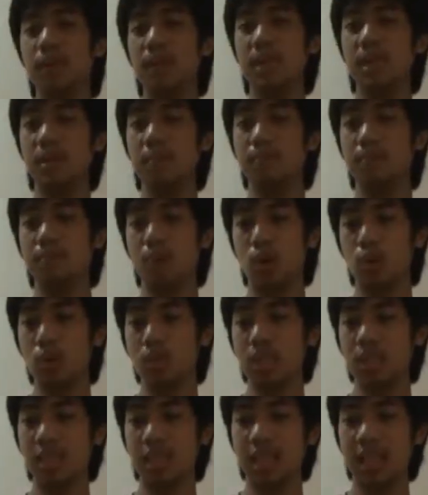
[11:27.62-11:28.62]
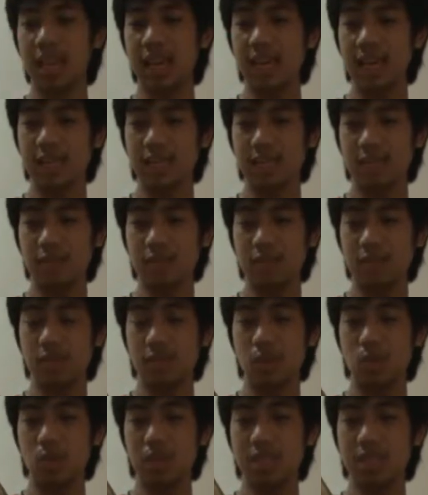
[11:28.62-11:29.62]
be most likely
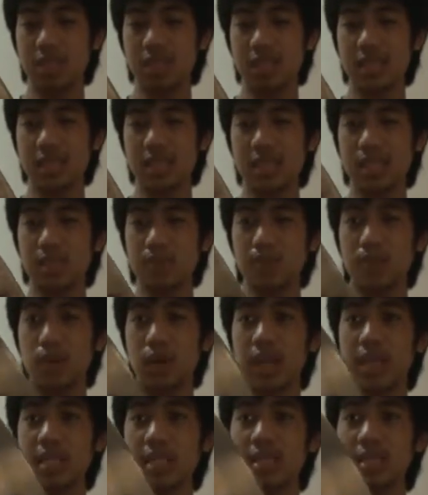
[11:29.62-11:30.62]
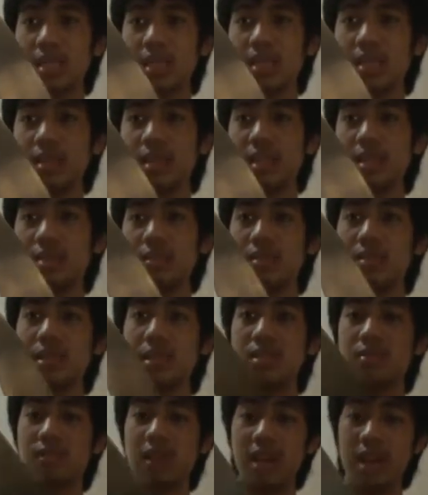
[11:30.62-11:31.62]
5160 spring steel.
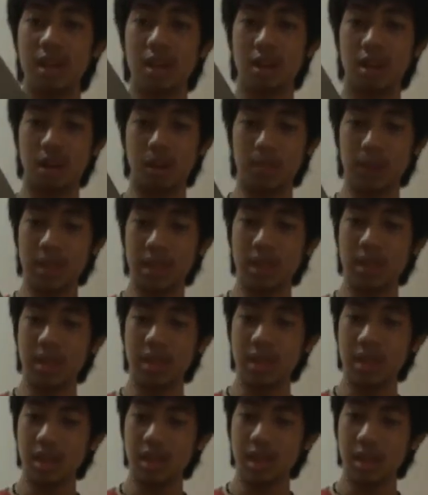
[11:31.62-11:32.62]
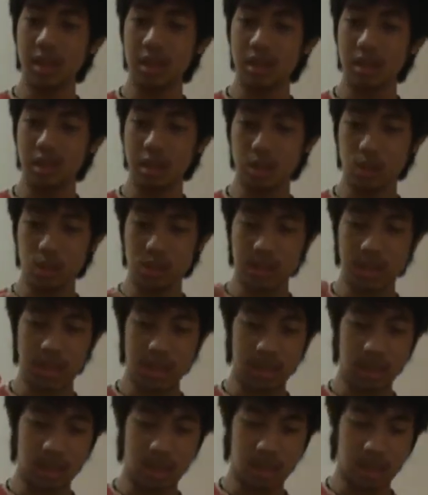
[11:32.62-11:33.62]
It's very common to use
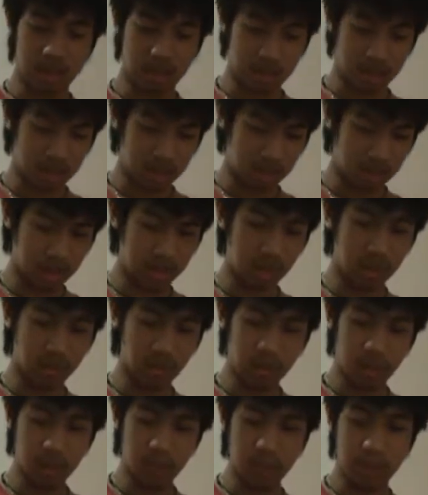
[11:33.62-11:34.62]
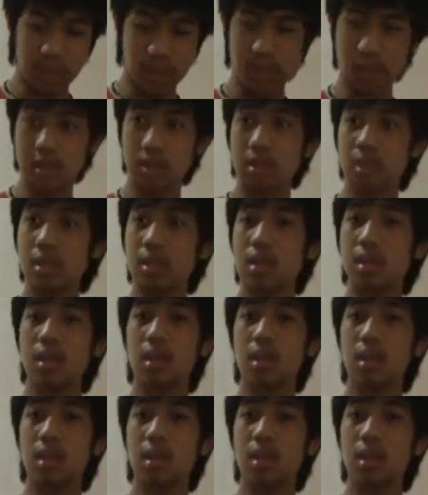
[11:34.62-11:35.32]
that here in the Philippines,